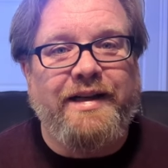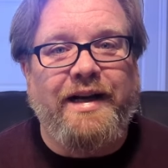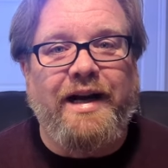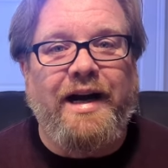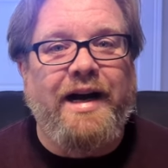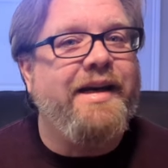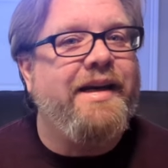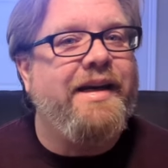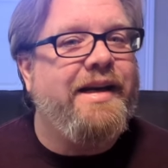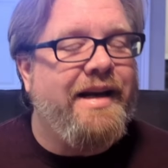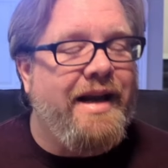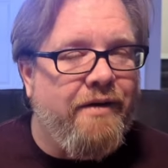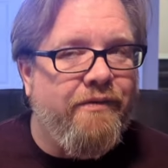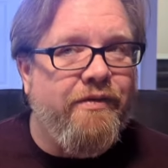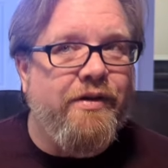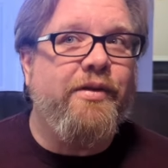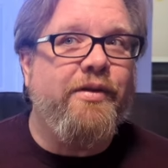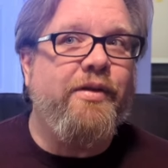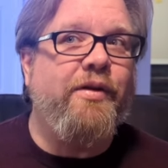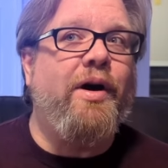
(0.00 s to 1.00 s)
I
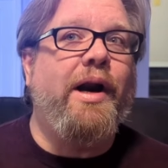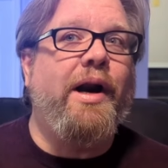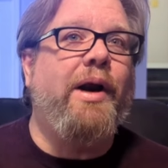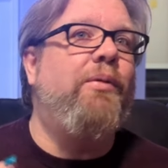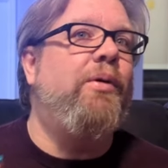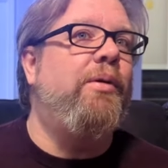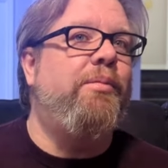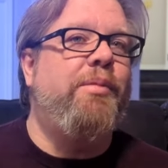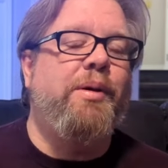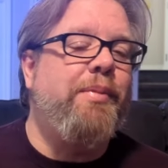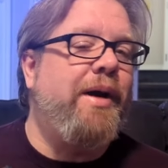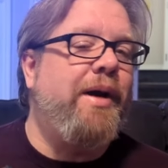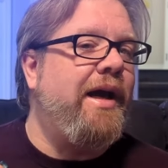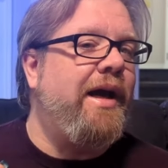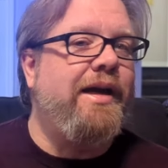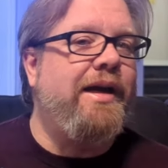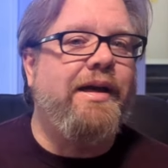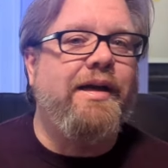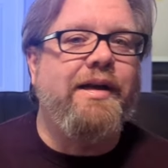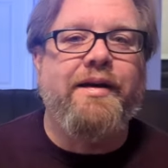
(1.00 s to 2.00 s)
never thought I would be
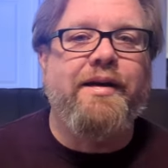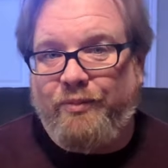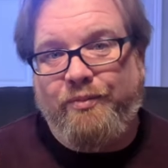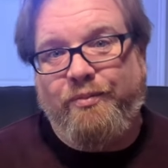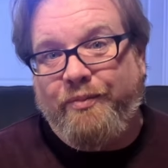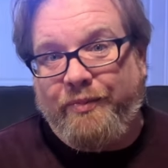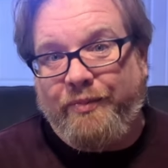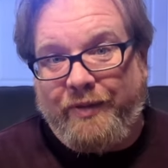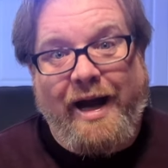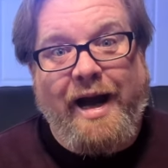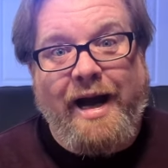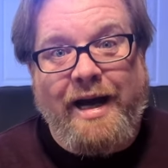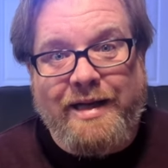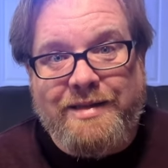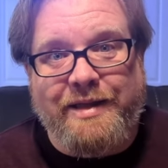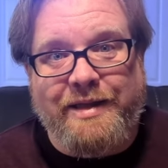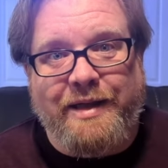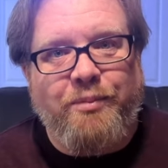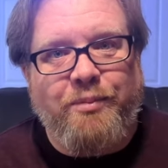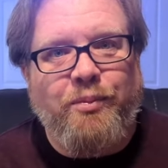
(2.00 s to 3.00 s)
paying the
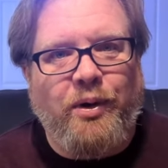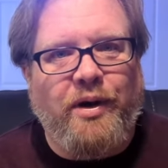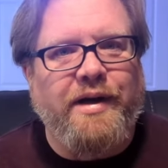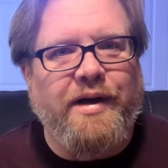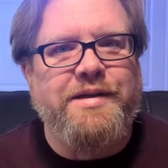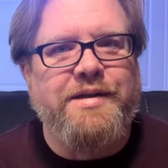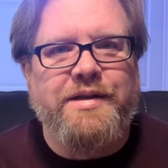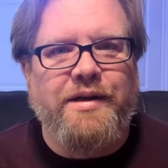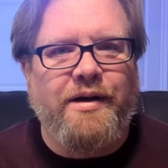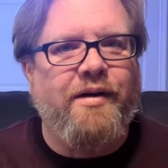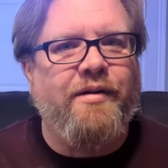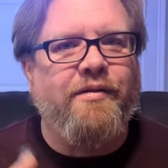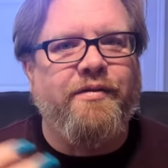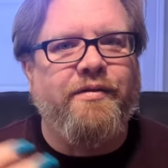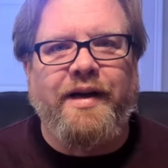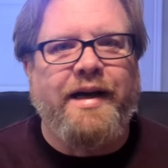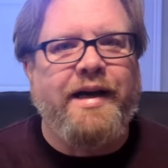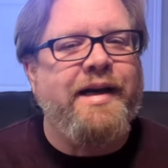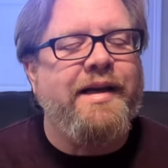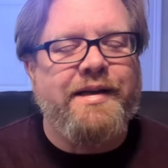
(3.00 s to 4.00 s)
asking price of
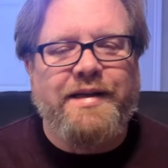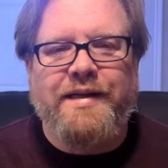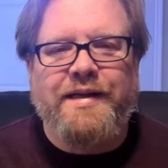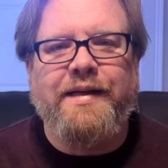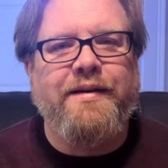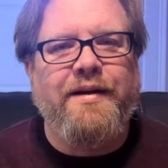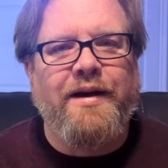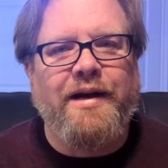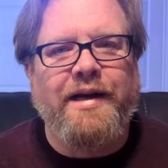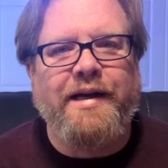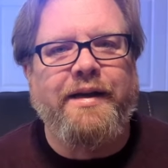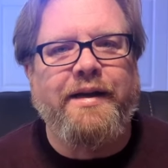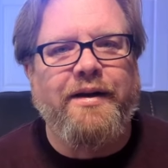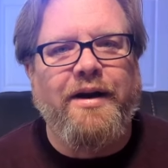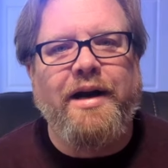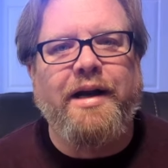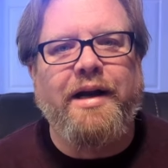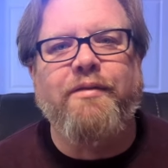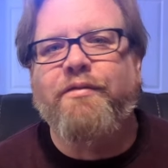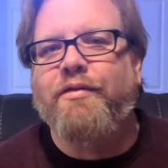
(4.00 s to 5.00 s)

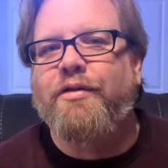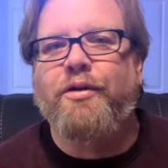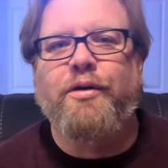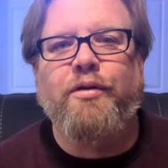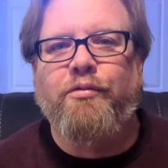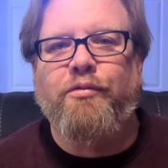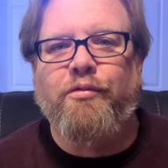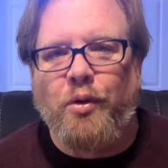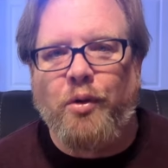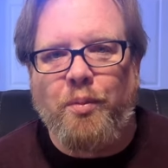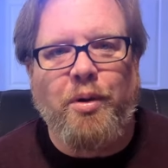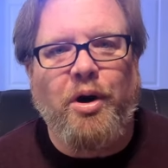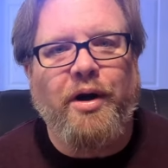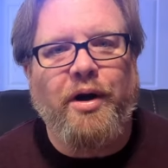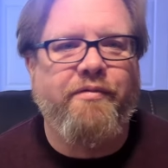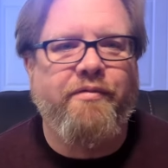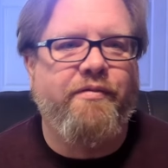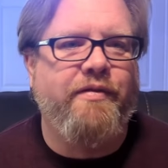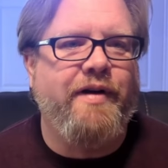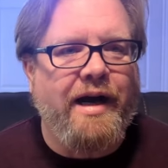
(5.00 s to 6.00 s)
$18.99 for a
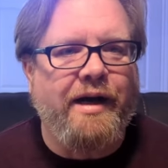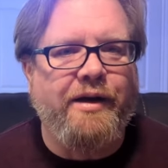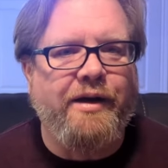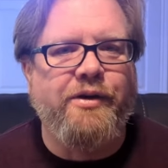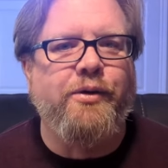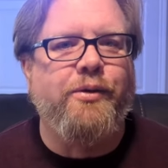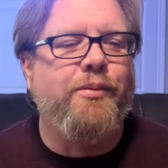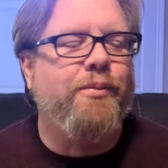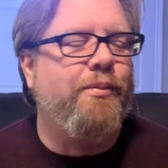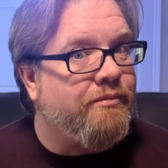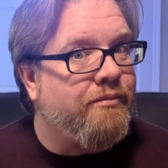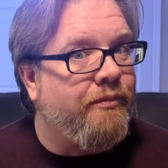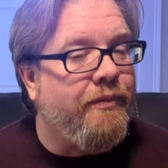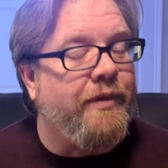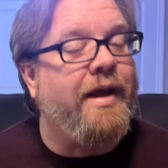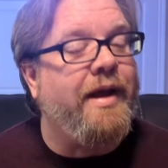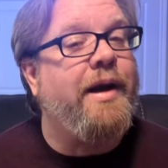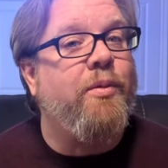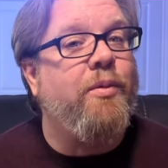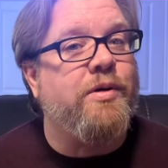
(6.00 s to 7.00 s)
robot vacuum.
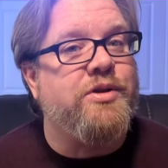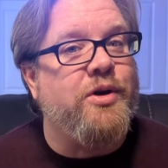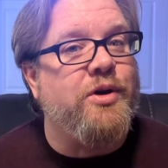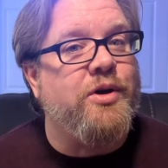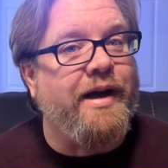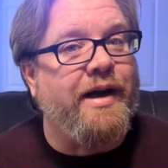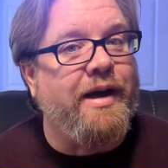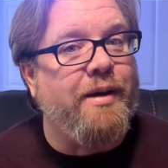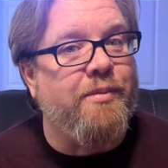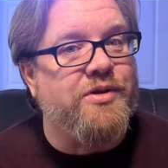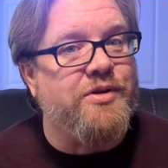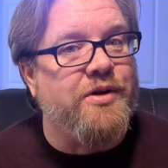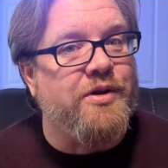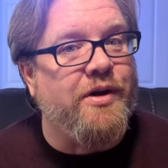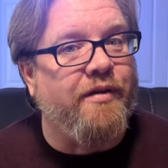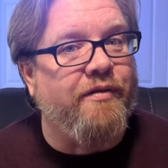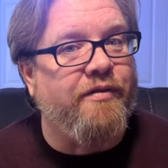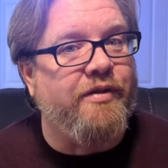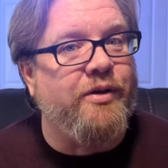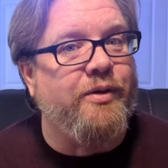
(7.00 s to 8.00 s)
Then I was on Amazon
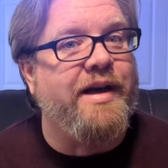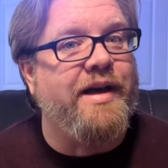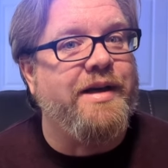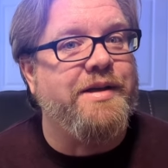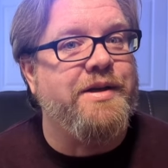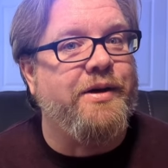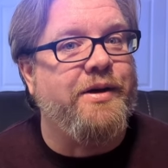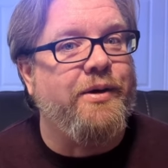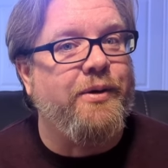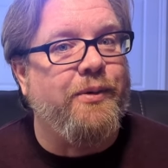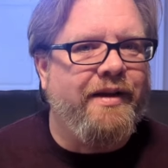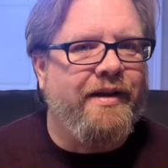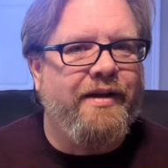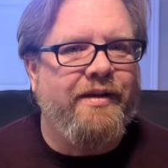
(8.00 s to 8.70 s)
a few days ago.